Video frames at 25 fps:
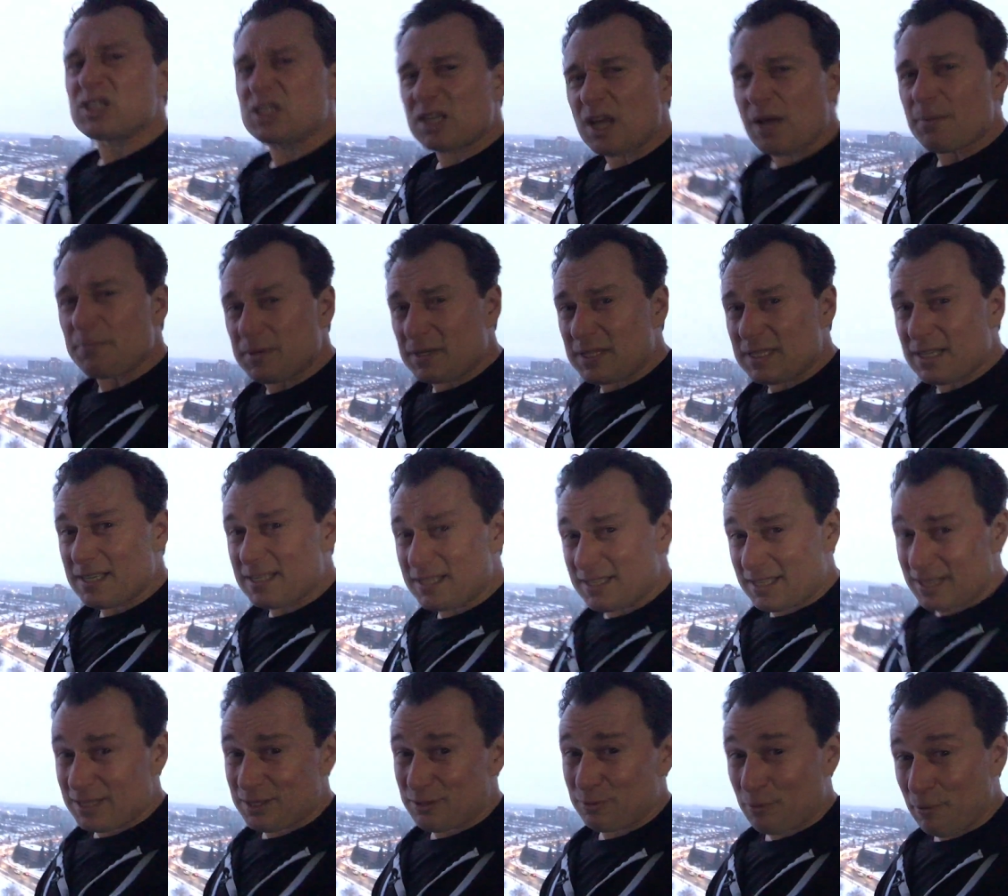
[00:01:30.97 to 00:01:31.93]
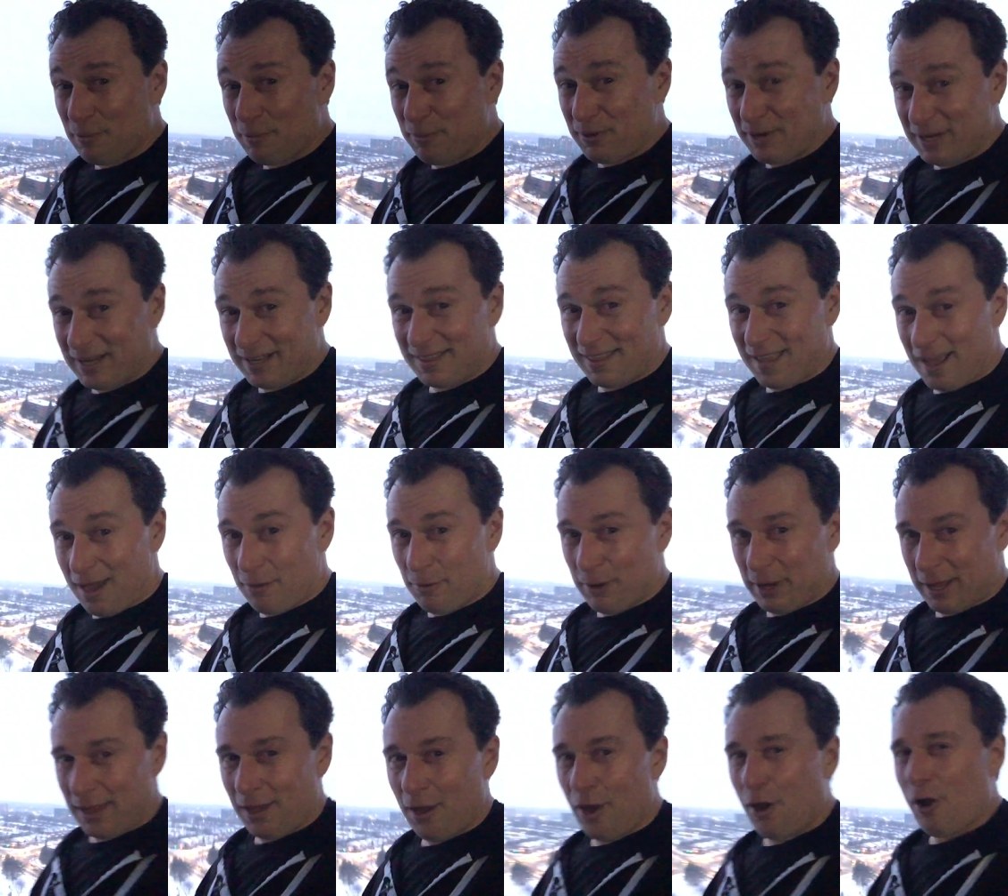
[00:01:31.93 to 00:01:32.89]
substances. We'll put it that
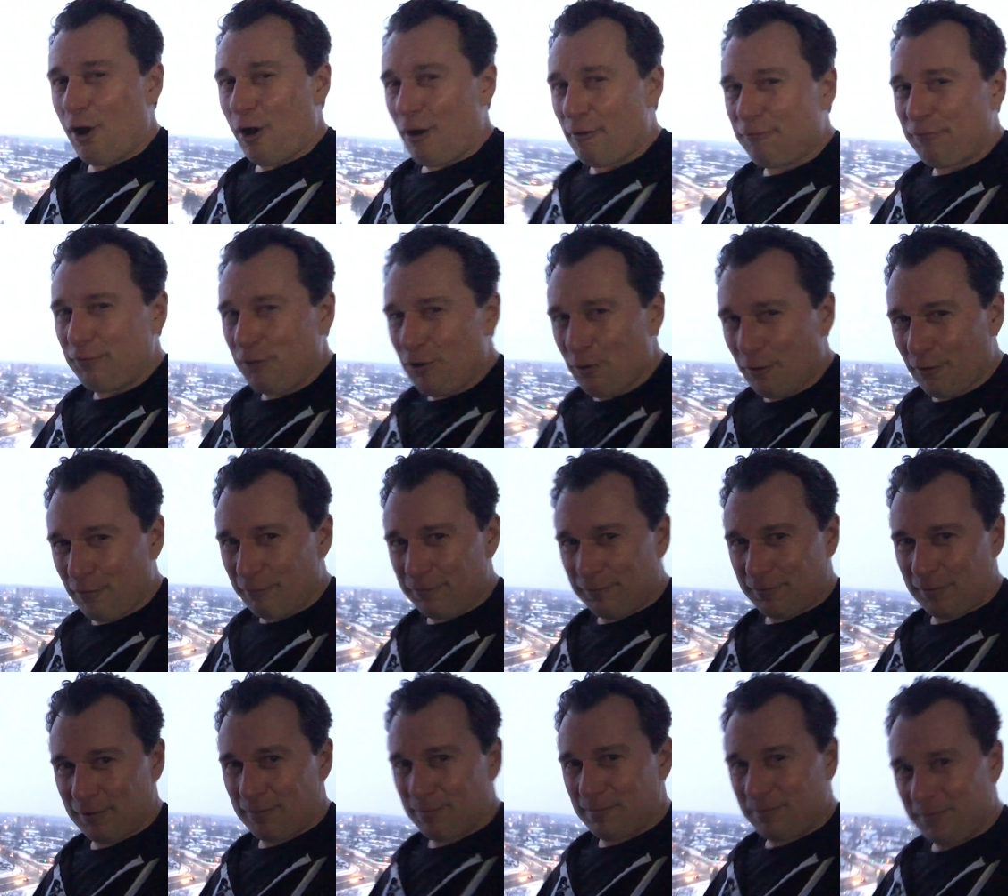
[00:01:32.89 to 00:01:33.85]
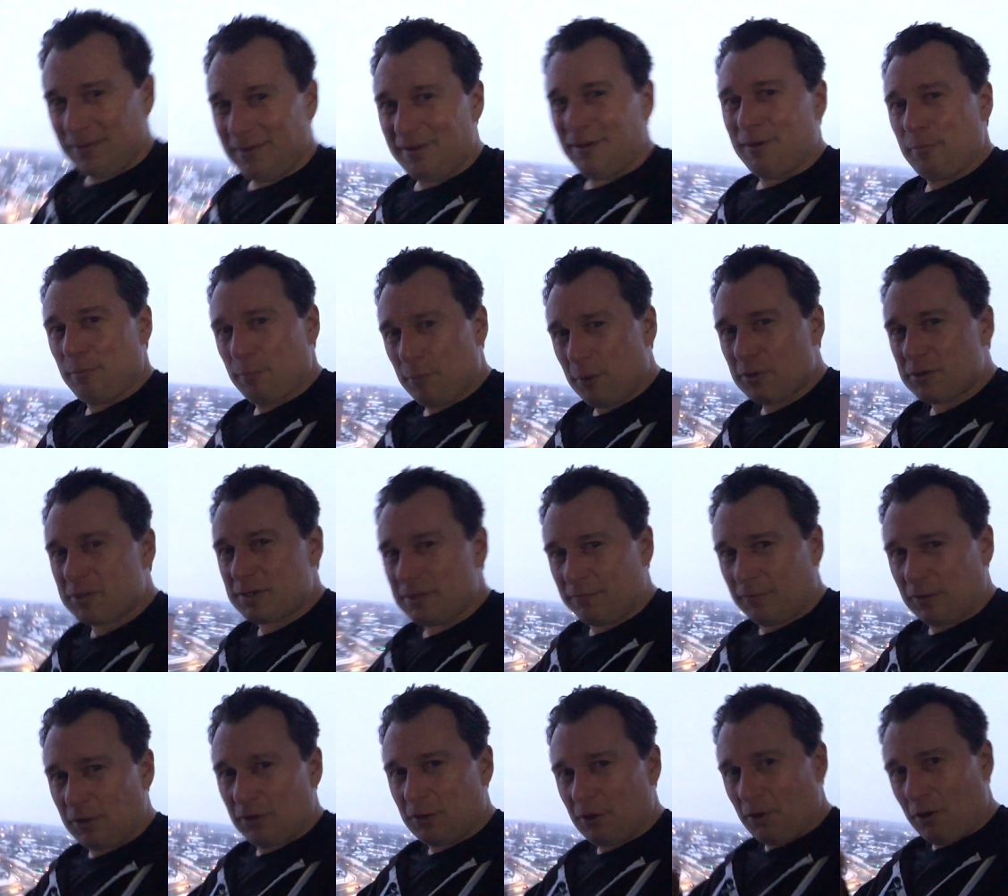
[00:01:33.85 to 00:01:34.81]
way. A few of them. Most
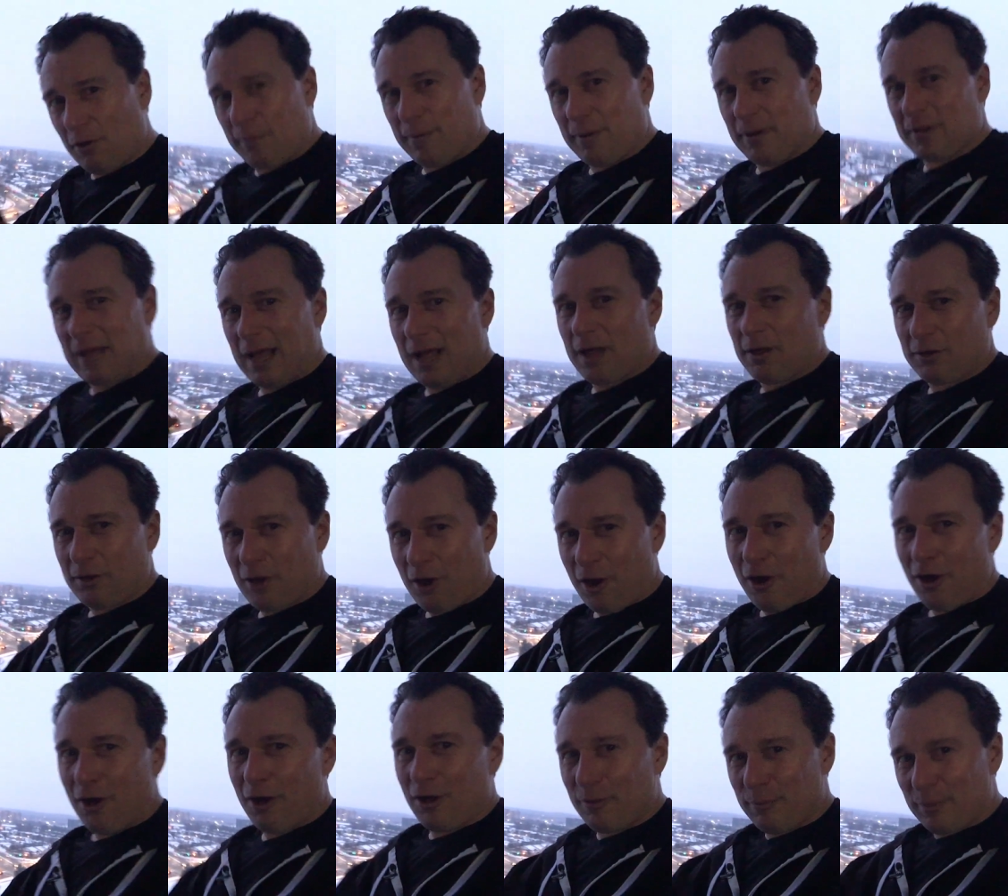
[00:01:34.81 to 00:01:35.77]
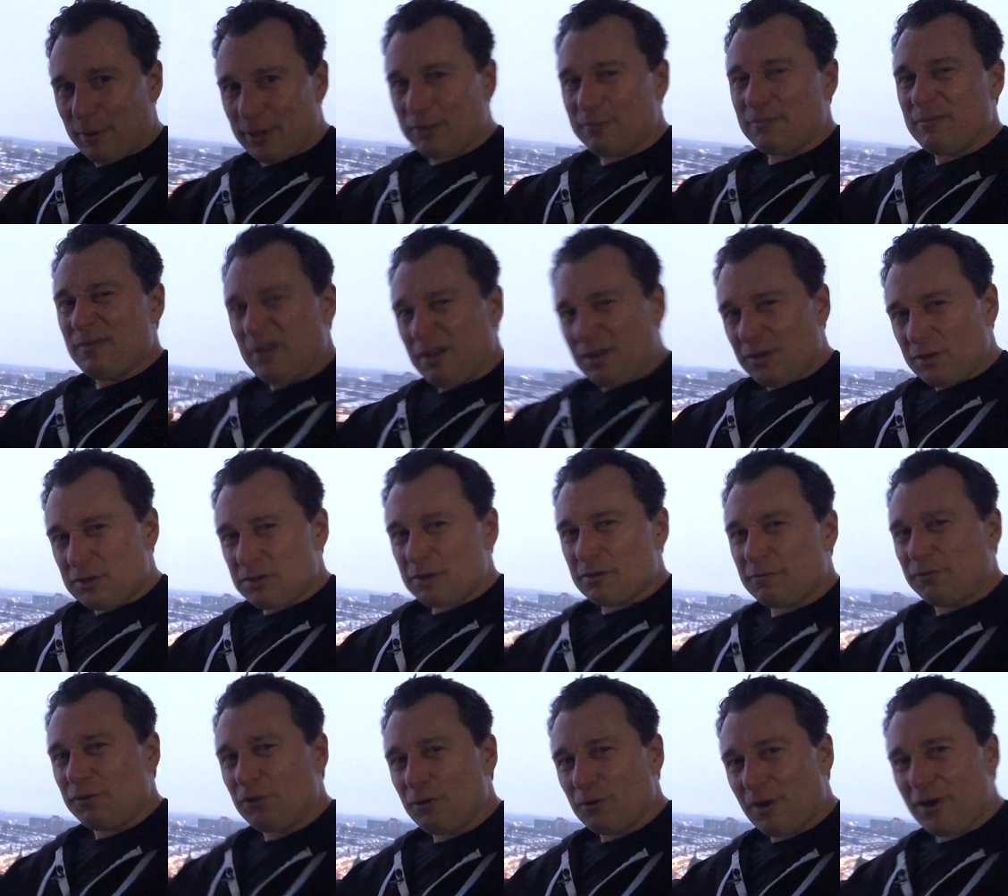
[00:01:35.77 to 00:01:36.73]
of you know about alcohol, but
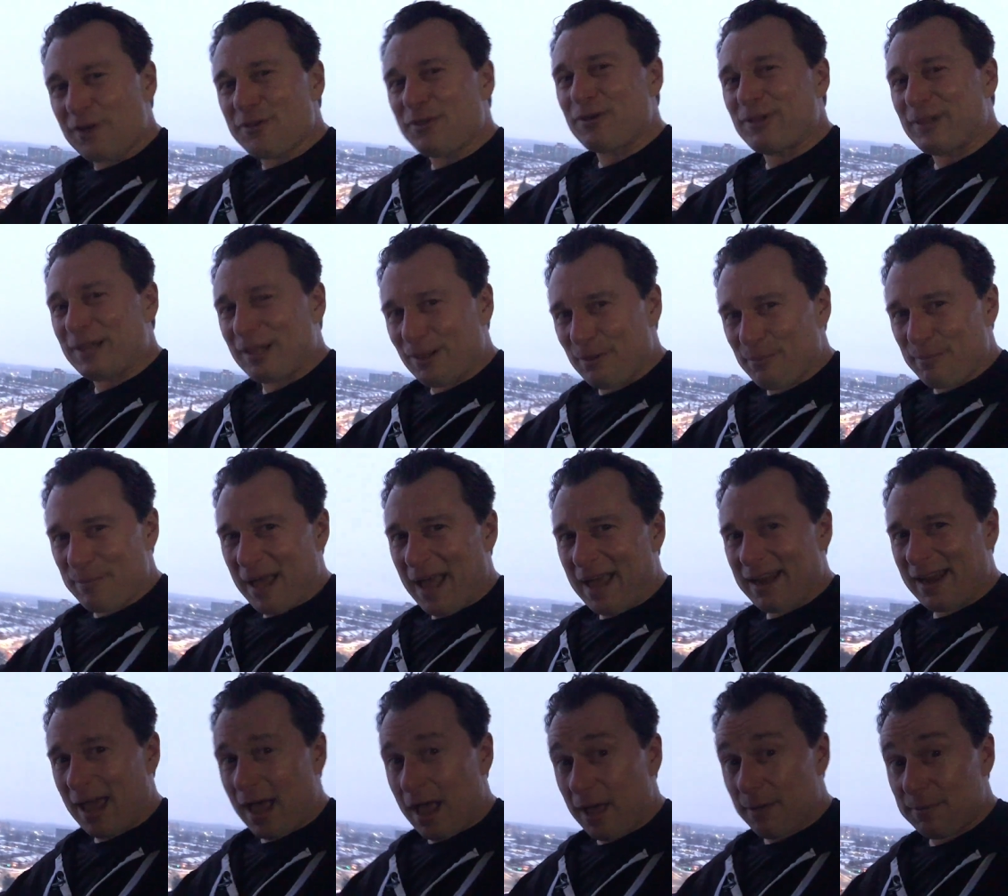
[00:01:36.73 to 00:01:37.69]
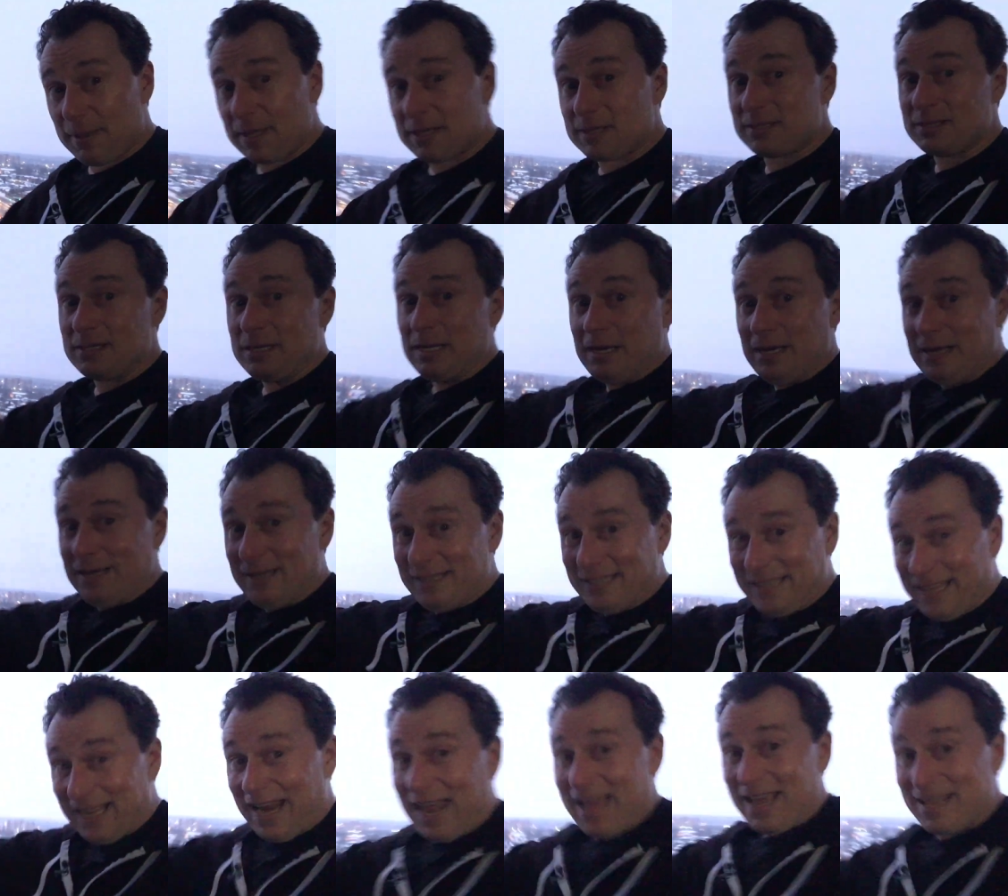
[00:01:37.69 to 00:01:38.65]
there's a few other little bad habits.
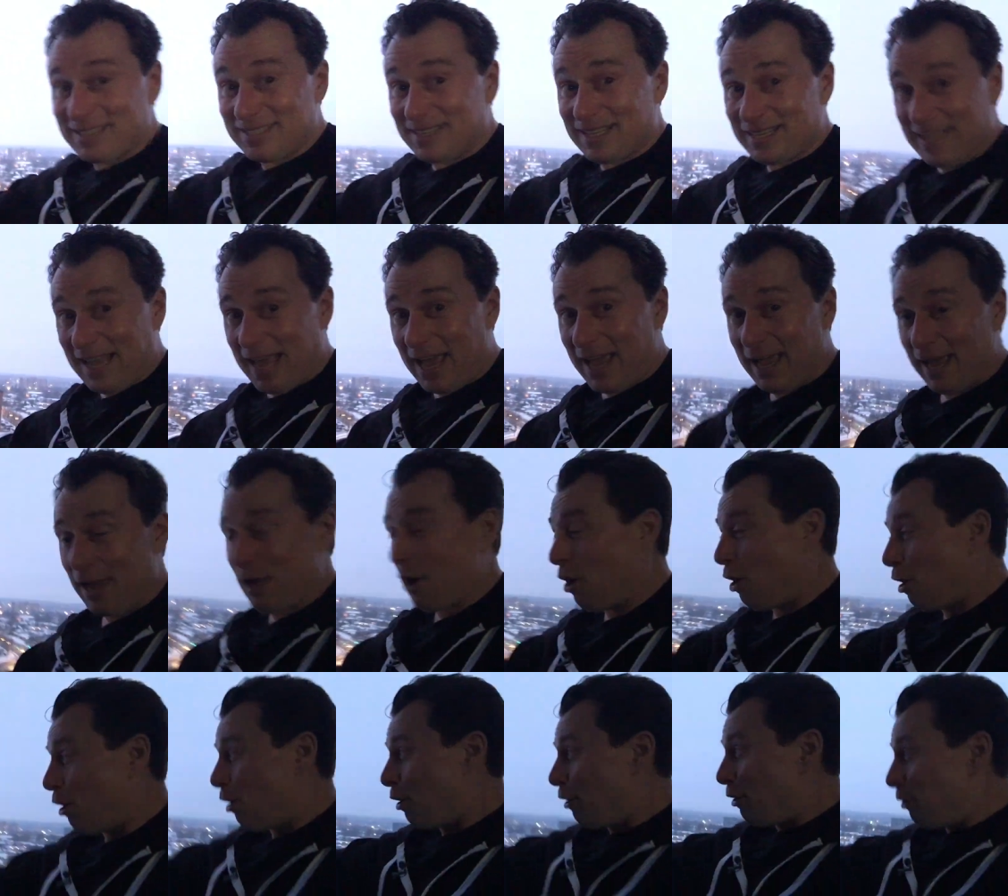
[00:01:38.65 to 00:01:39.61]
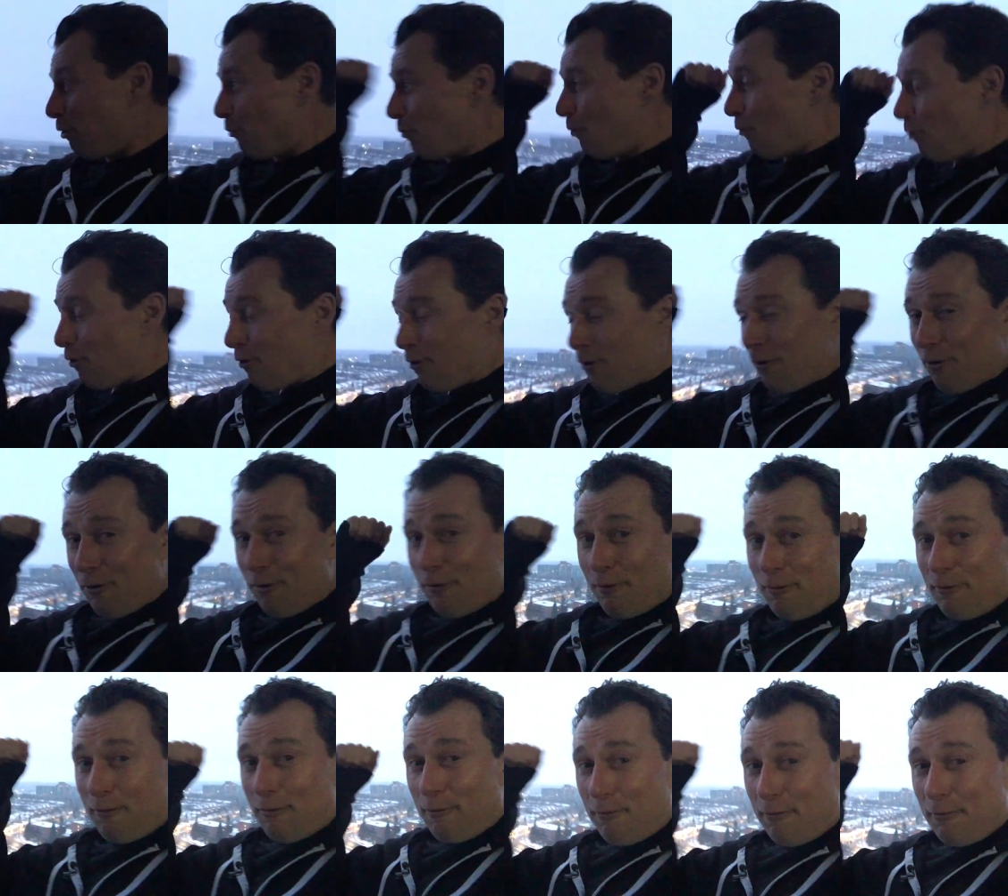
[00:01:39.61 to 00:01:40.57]
Today's the day.
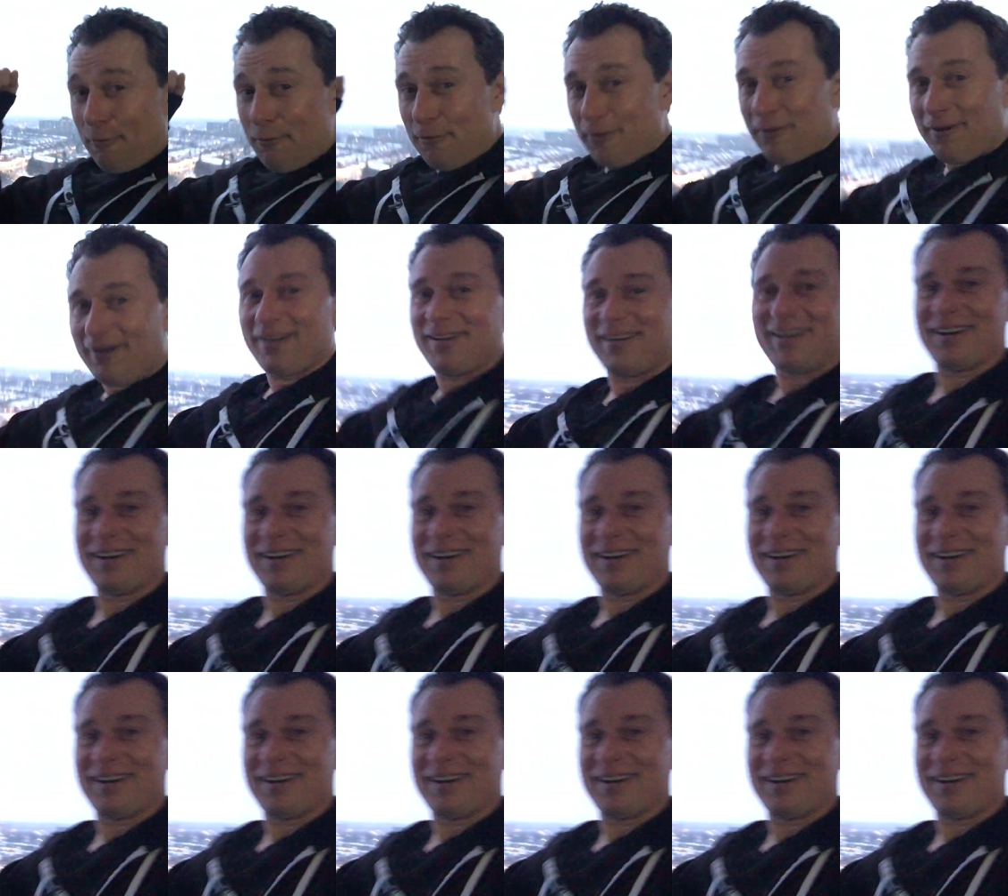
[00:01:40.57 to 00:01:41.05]
Woohoo!